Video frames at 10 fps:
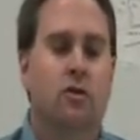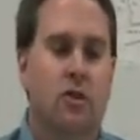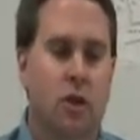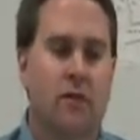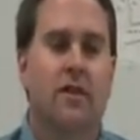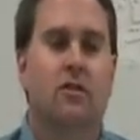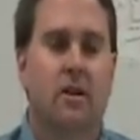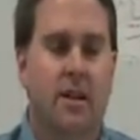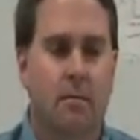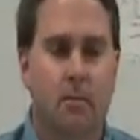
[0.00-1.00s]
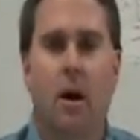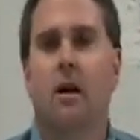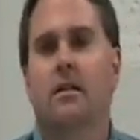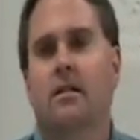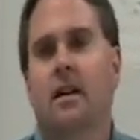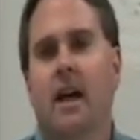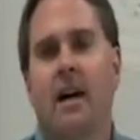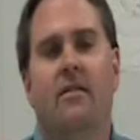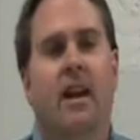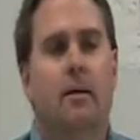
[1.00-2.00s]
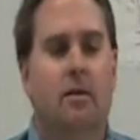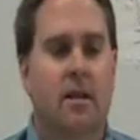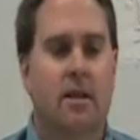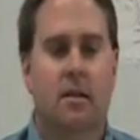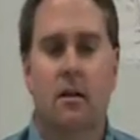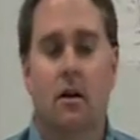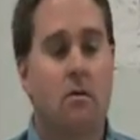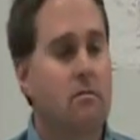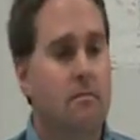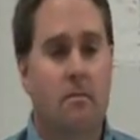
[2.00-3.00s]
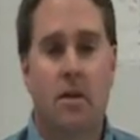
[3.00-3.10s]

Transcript: surface treated parts have enabled us to go,